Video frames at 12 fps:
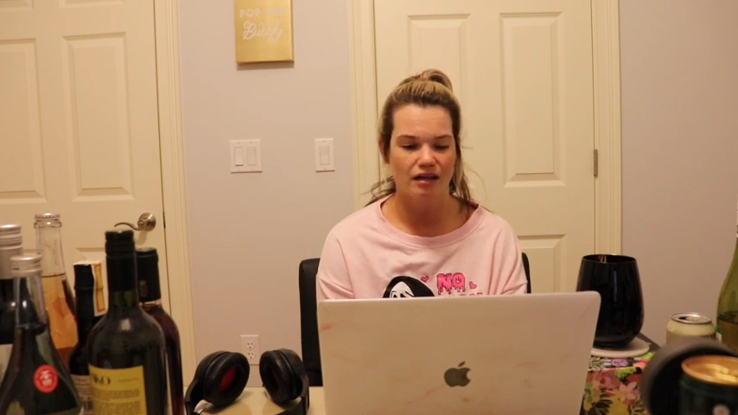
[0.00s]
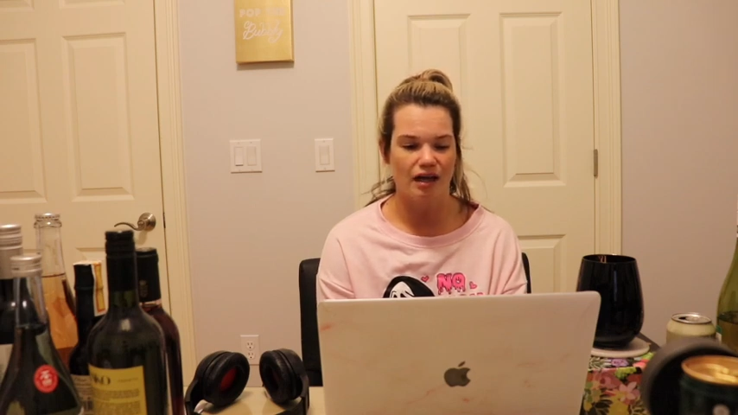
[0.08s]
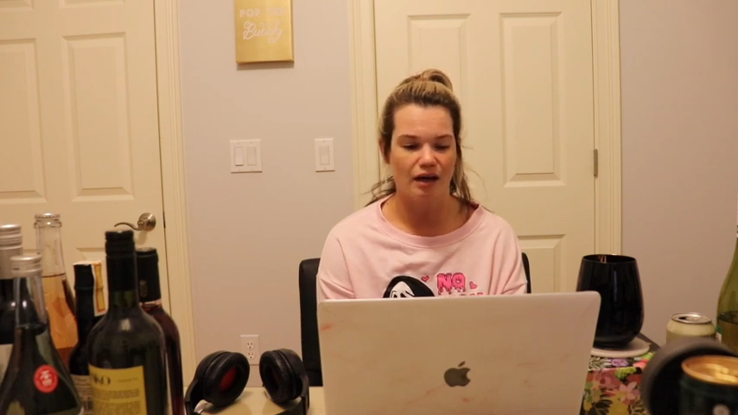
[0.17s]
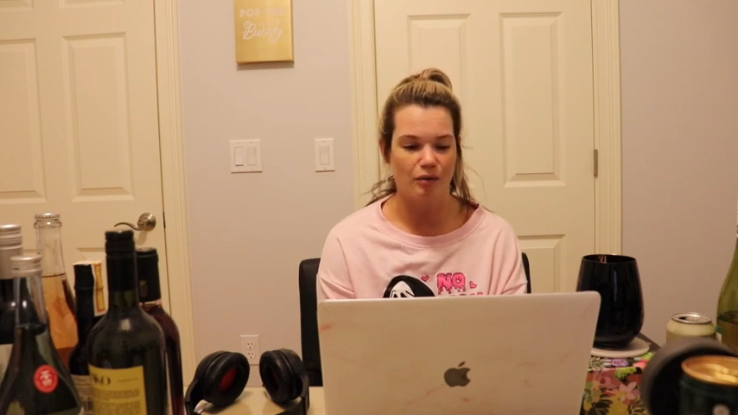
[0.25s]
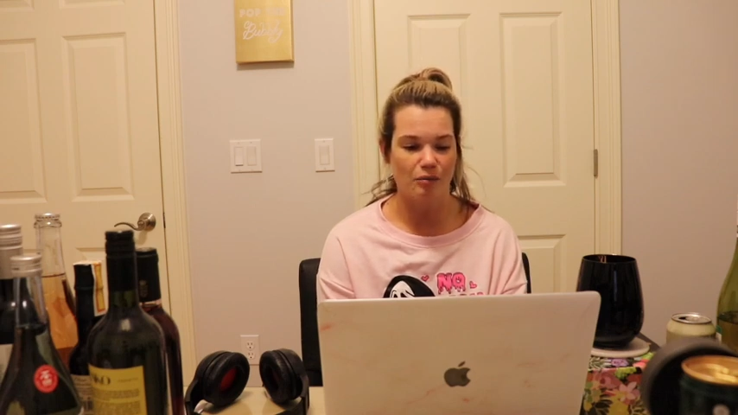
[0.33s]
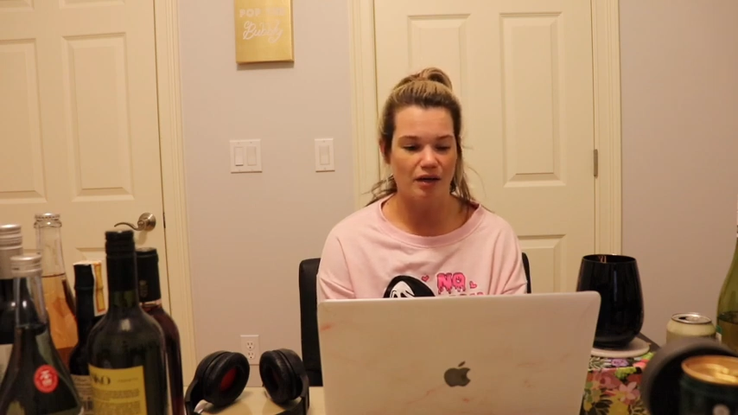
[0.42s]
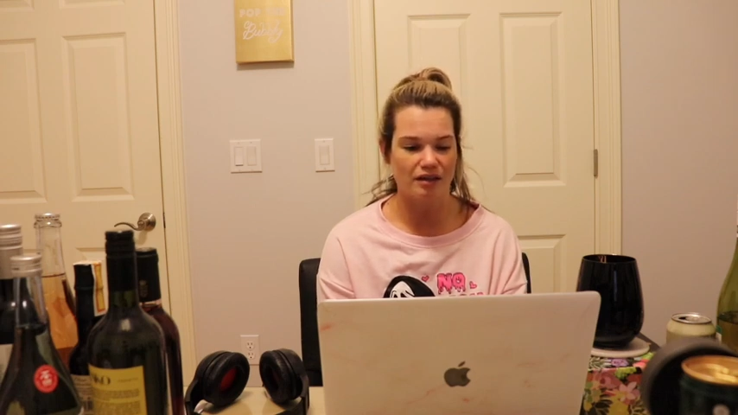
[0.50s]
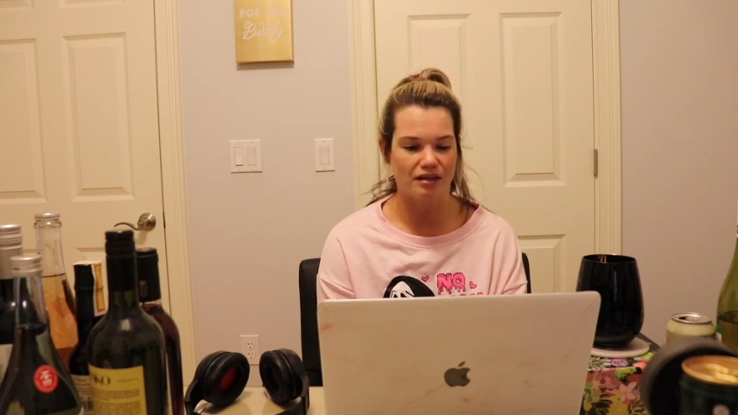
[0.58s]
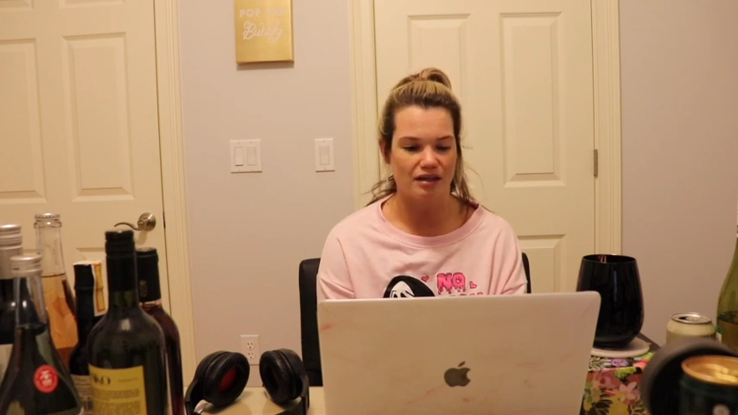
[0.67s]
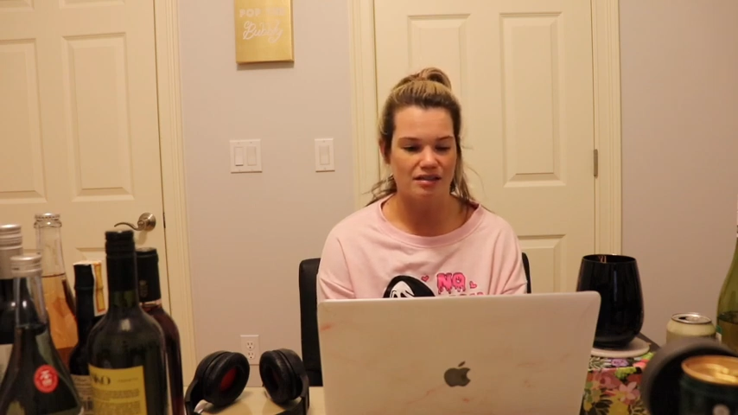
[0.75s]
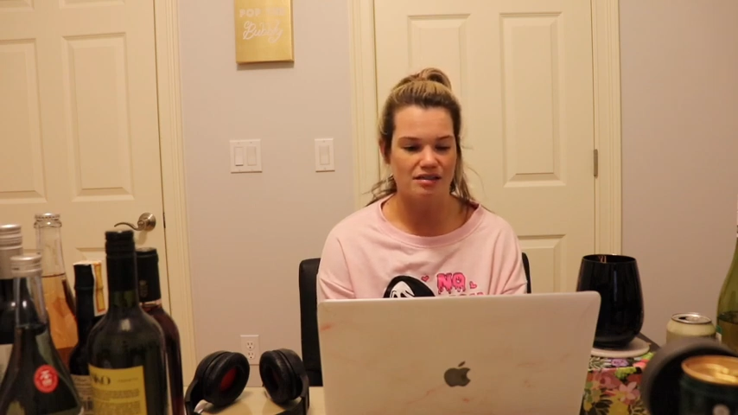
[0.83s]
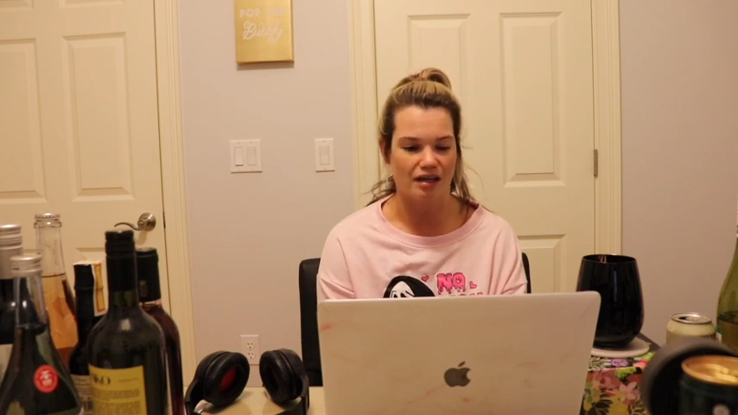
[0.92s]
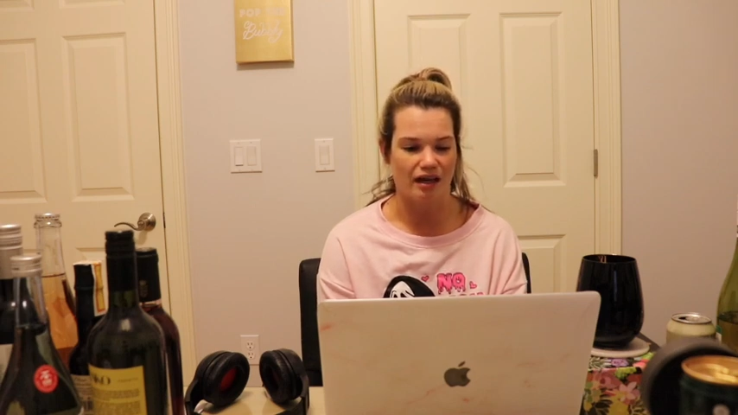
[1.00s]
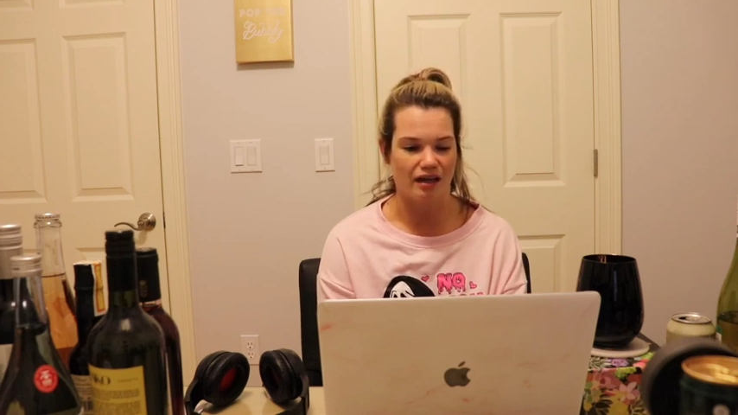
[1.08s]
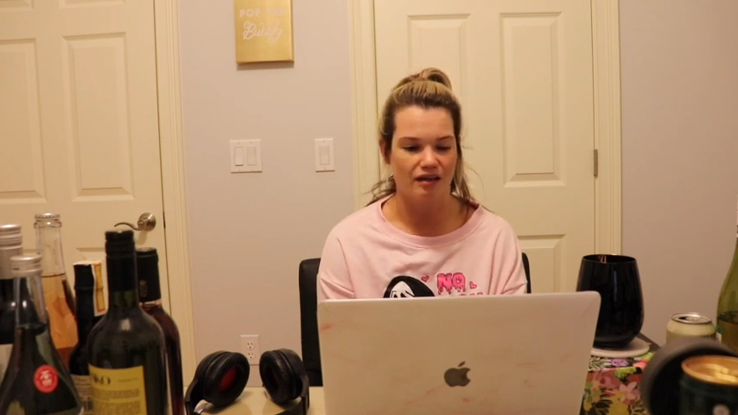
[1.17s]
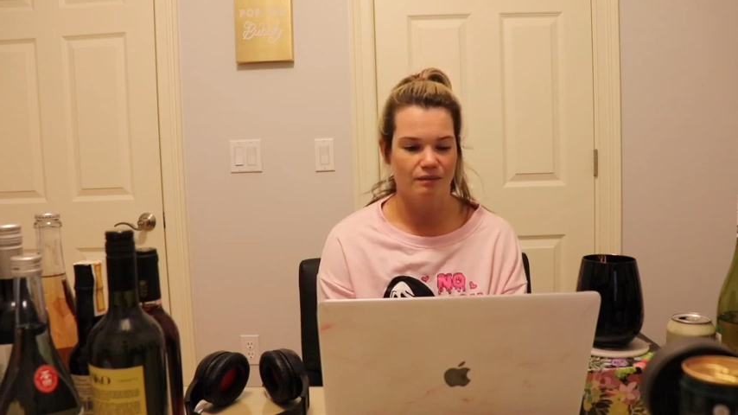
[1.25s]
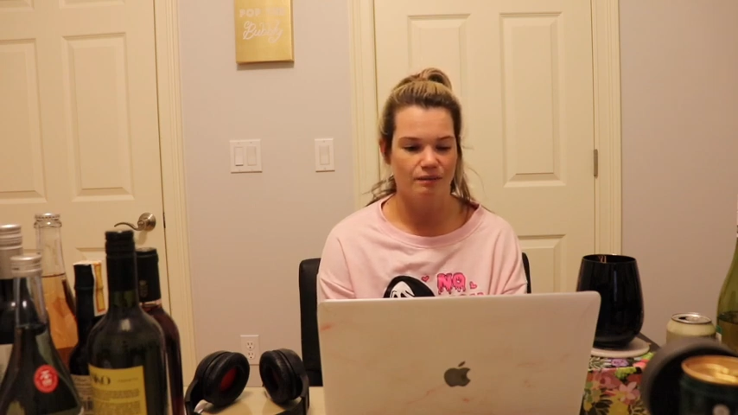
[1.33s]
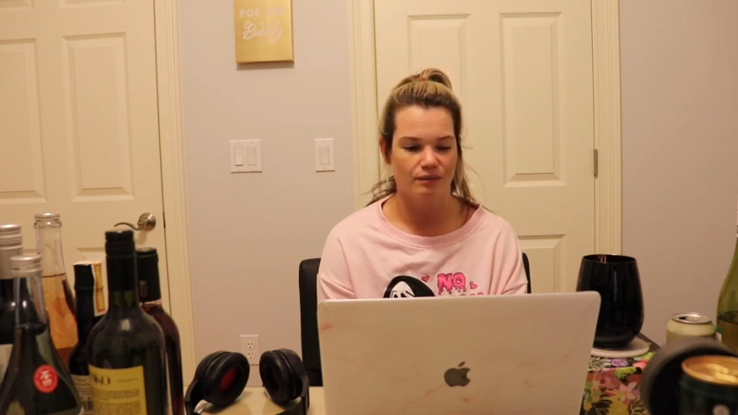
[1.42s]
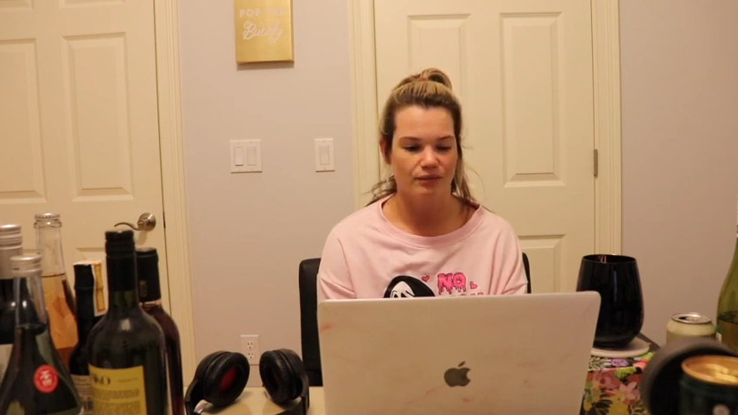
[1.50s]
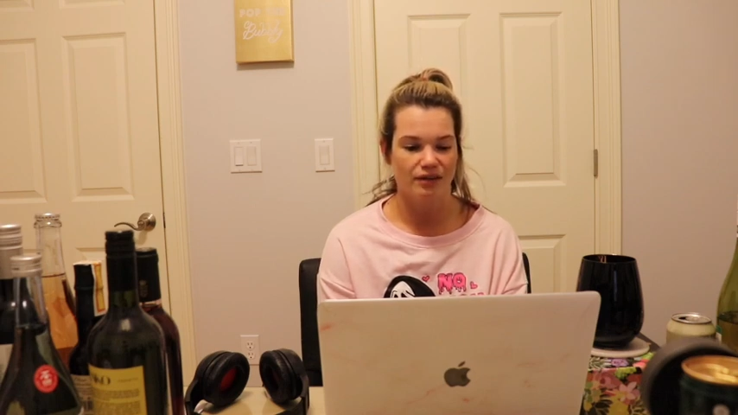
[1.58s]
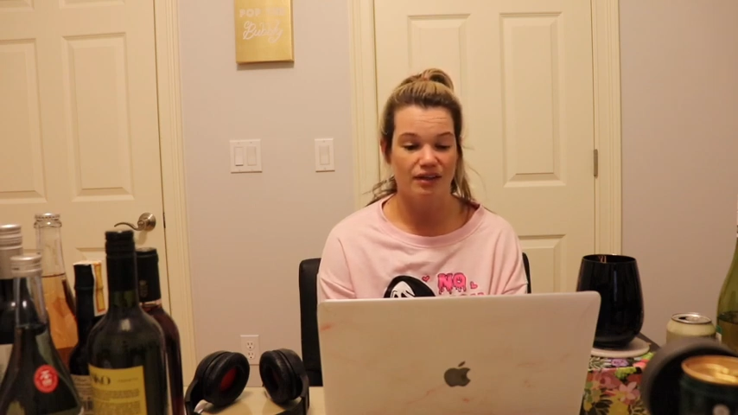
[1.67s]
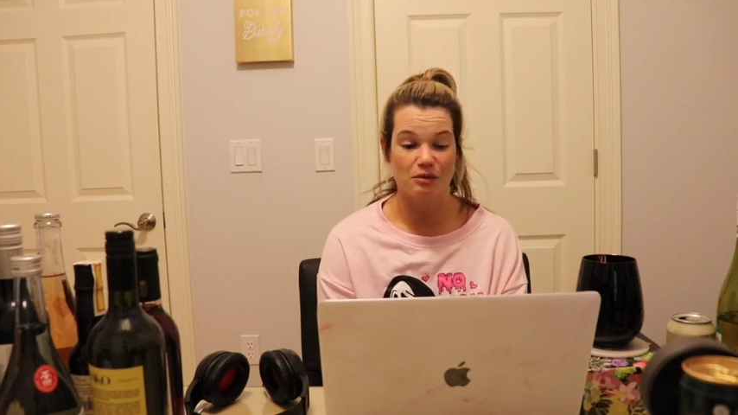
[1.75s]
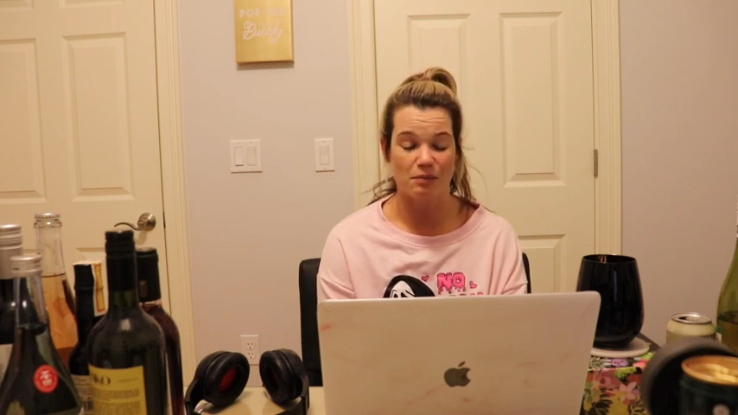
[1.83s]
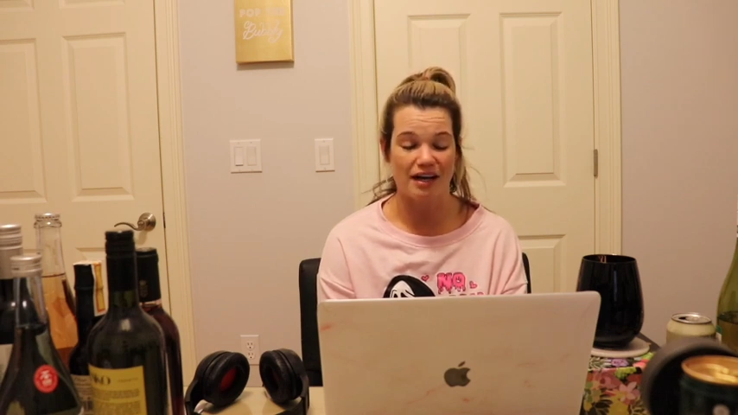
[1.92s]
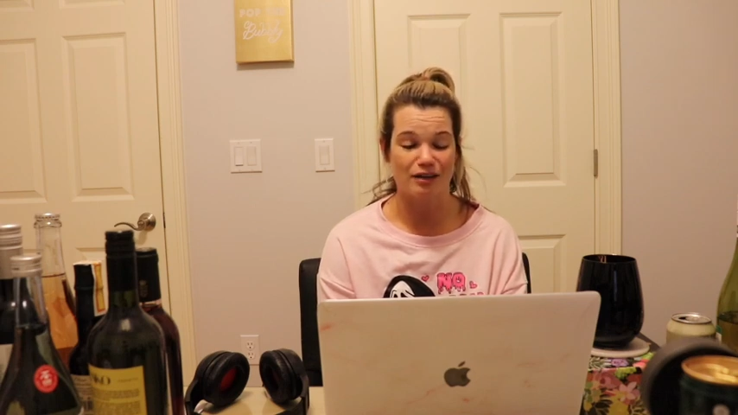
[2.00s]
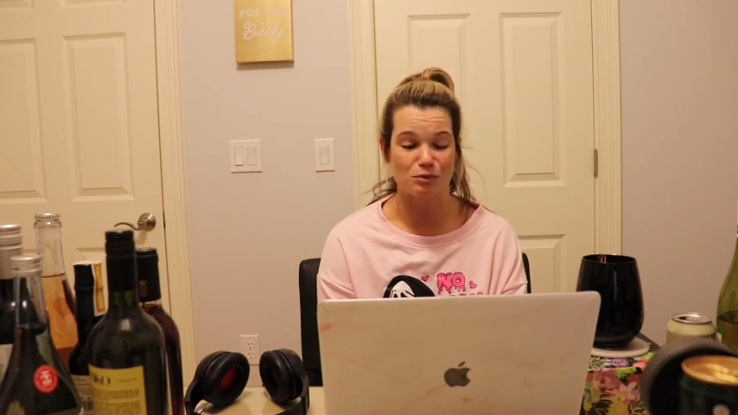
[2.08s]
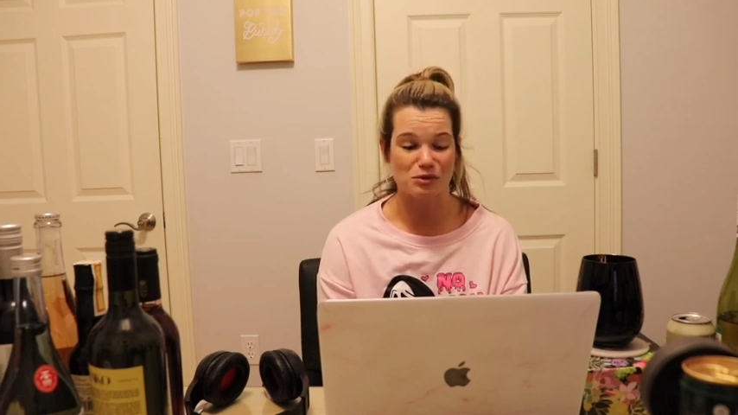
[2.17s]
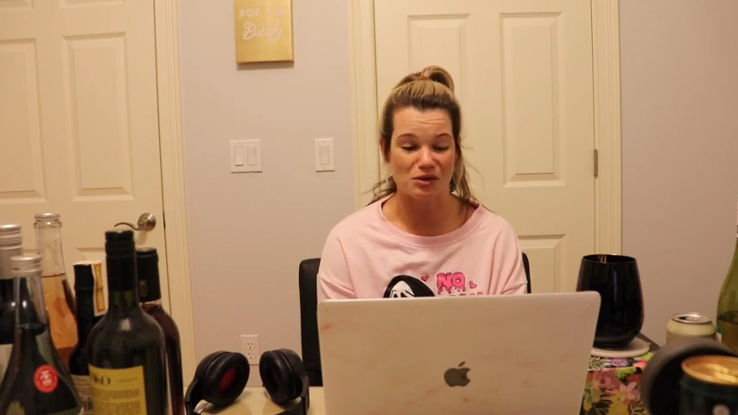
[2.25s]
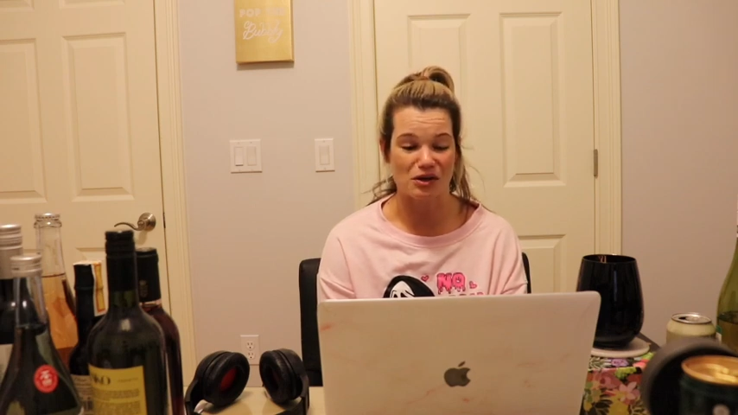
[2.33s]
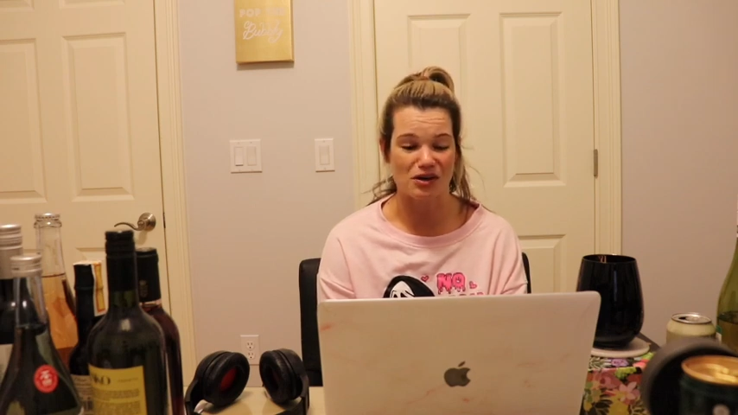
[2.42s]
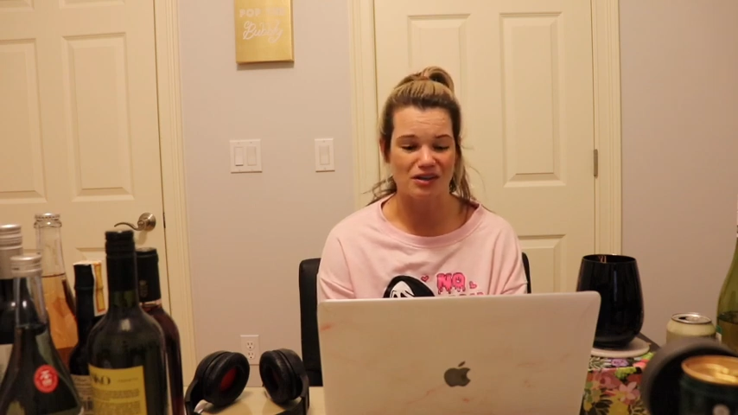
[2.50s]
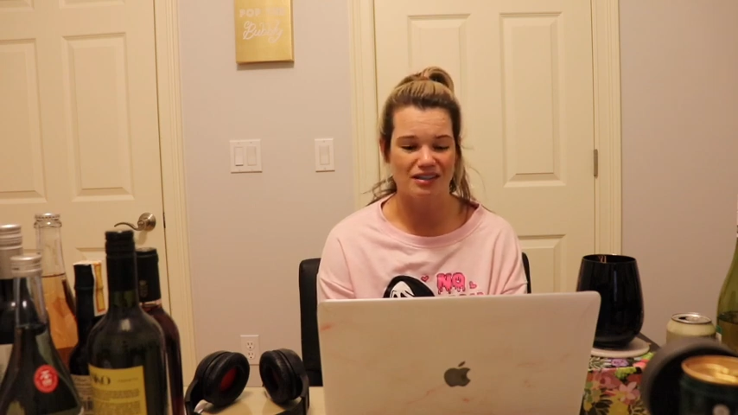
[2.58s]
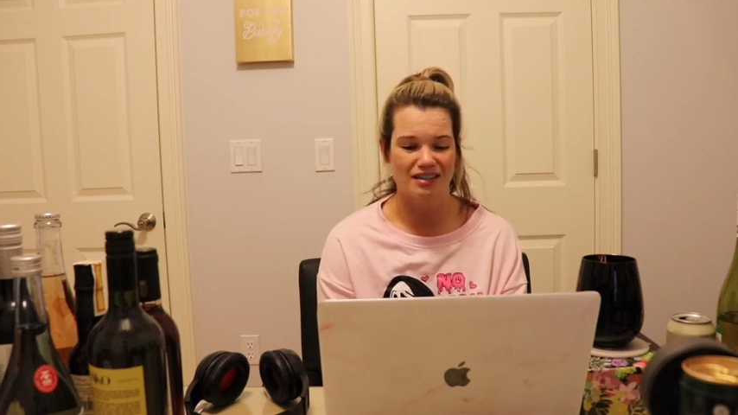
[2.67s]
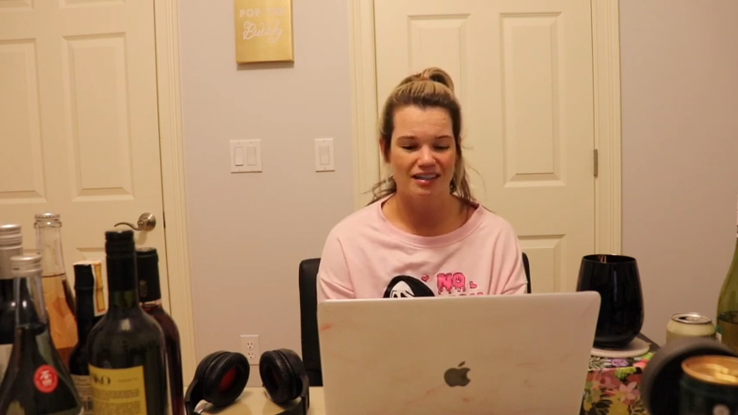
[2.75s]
I went back the next day, and the path was gone,